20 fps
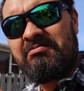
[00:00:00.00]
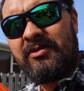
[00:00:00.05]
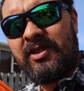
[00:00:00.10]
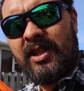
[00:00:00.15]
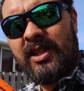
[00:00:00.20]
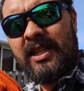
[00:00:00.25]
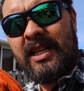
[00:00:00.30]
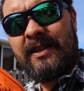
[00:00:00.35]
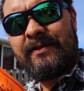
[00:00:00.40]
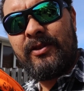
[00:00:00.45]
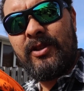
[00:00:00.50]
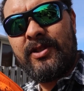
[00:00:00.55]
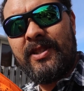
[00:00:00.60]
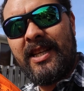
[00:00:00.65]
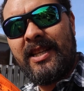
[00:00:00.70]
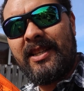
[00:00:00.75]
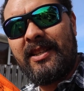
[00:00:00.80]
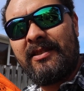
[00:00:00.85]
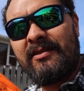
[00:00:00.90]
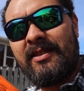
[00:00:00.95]
Got a first
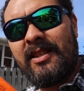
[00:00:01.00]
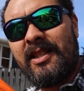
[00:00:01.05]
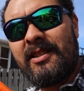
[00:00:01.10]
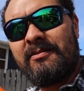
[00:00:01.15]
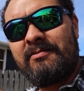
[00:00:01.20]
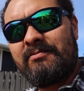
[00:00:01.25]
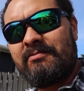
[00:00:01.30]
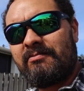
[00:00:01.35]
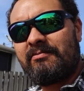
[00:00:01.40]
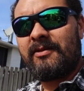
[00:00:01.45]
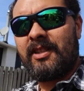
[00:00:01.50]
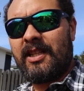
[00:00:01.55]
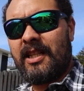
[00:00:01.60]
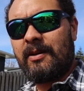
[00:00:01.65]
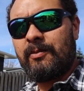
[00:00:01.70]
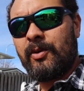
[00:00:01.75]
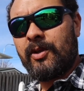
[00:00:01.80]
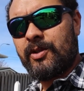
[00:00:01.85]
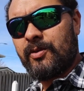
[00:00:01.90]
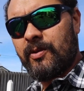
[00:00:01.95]
aid kit in there. Yeah,
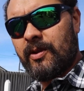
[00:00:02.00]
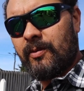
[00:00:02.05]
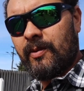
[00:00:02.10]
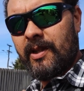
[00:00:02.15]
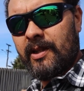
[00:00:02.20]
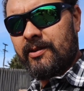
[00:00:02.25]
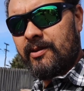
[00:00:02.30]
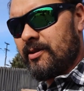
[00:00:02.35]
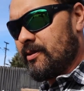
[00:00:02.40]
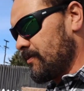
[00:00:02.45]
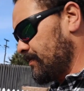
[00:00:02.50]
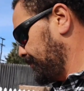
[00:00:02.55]
that works real well too.